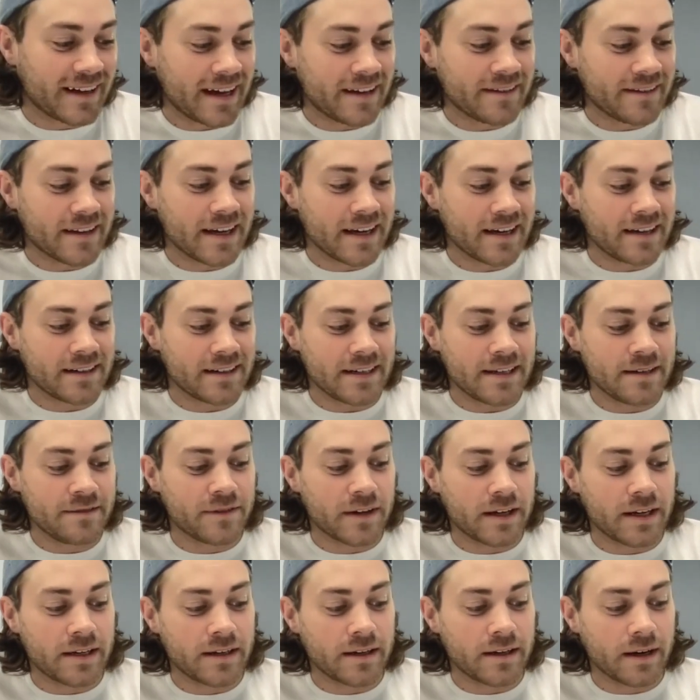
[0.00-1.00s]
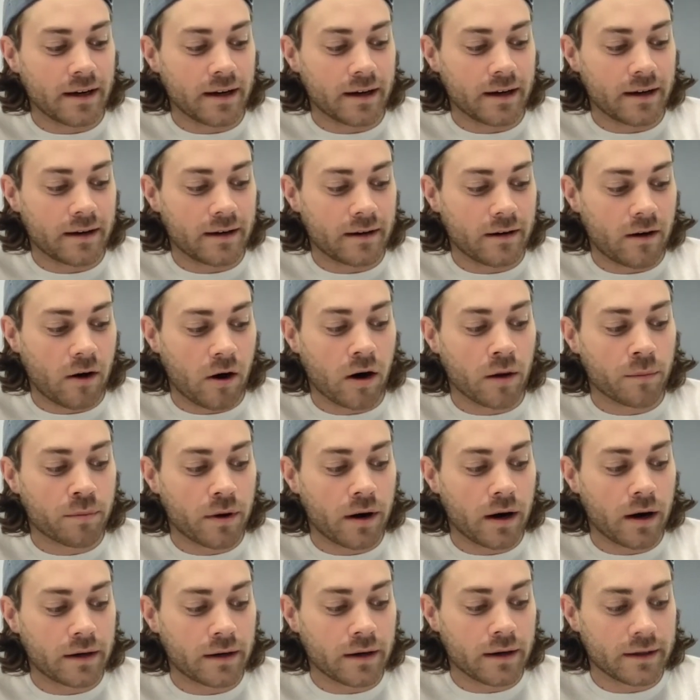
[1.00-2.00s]
And then even our
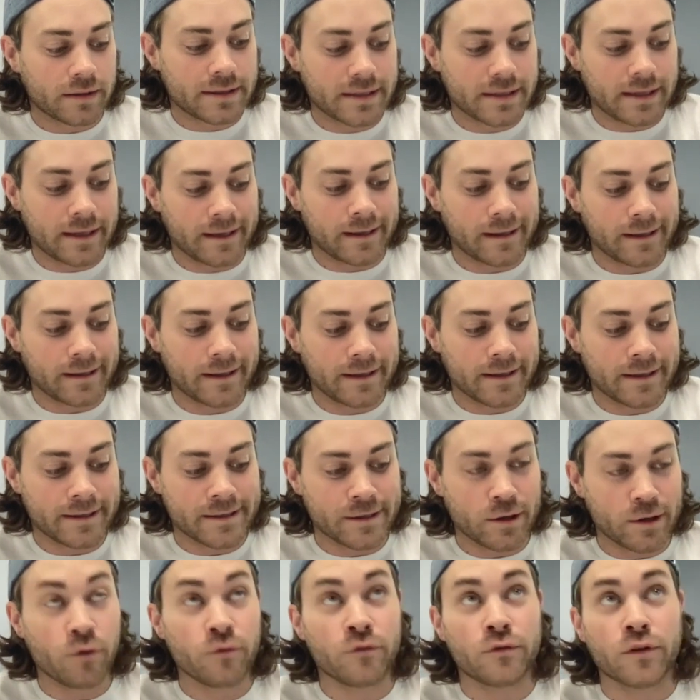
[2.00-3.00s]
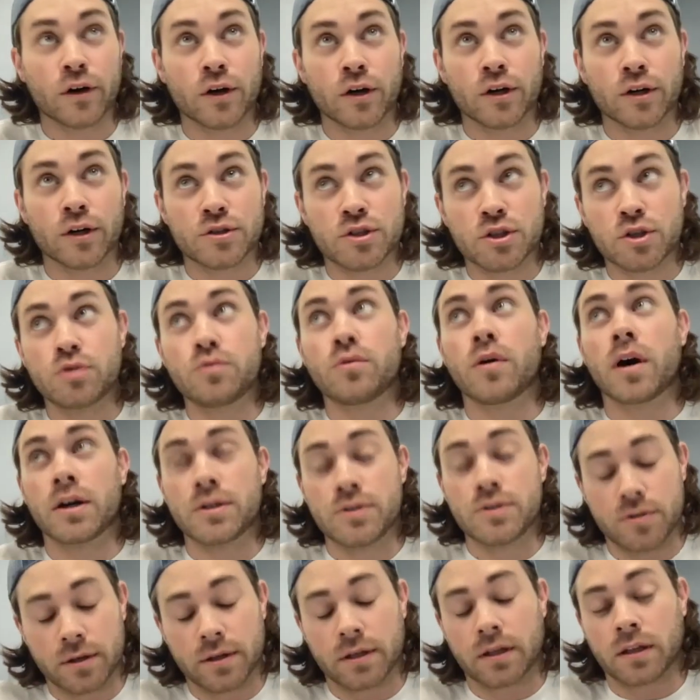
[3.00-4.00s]
product is over
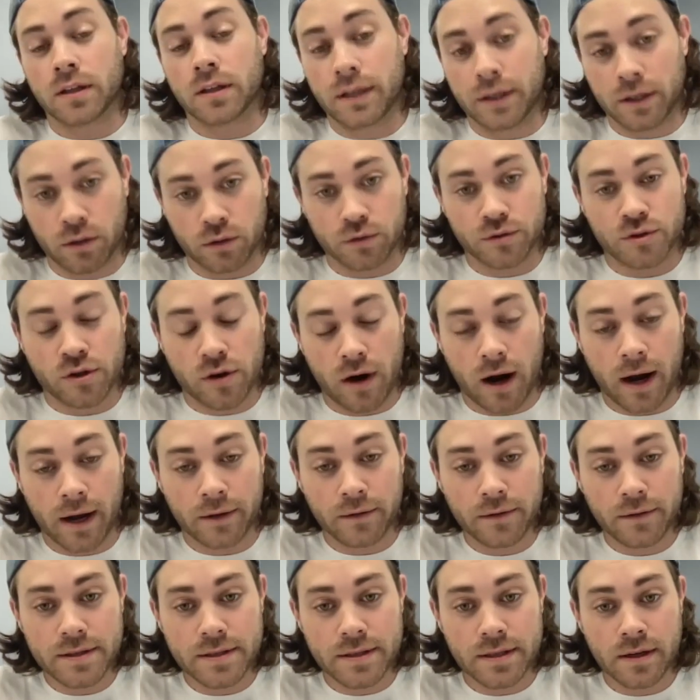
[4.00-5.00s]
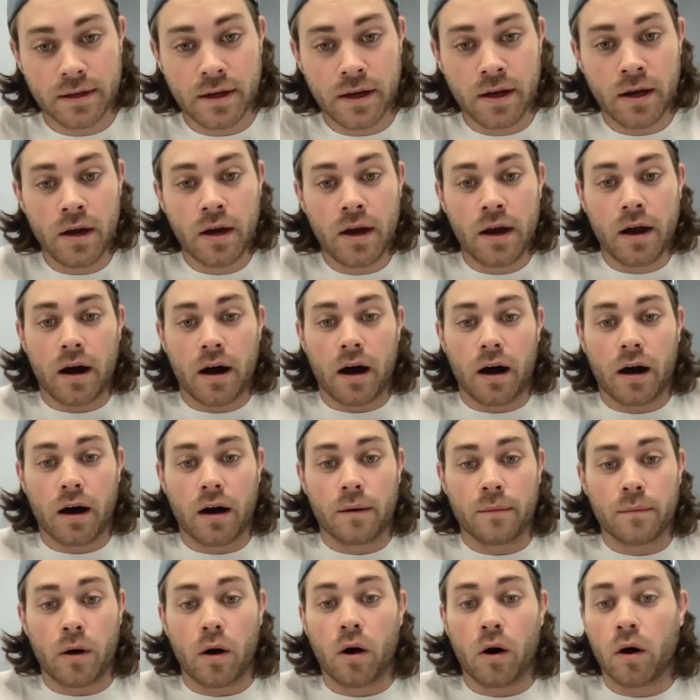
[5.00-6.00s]
200 clinical trials
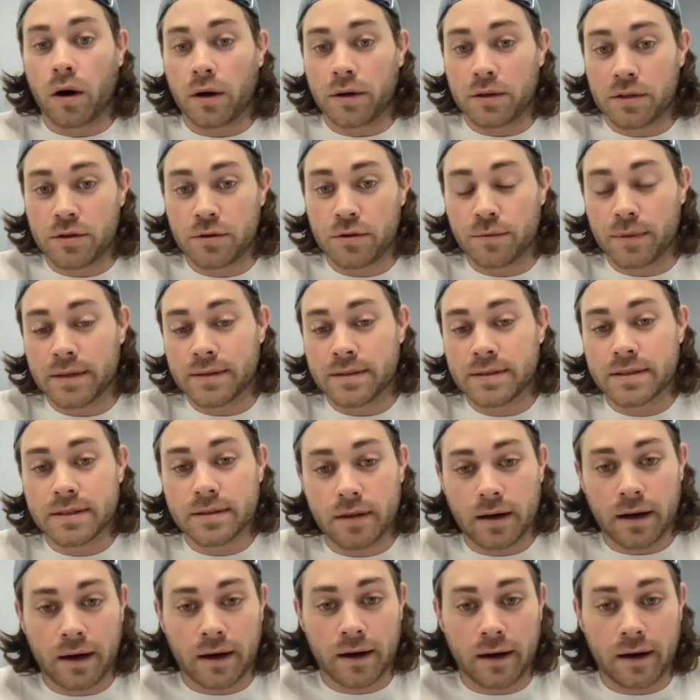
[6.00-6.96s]
on humans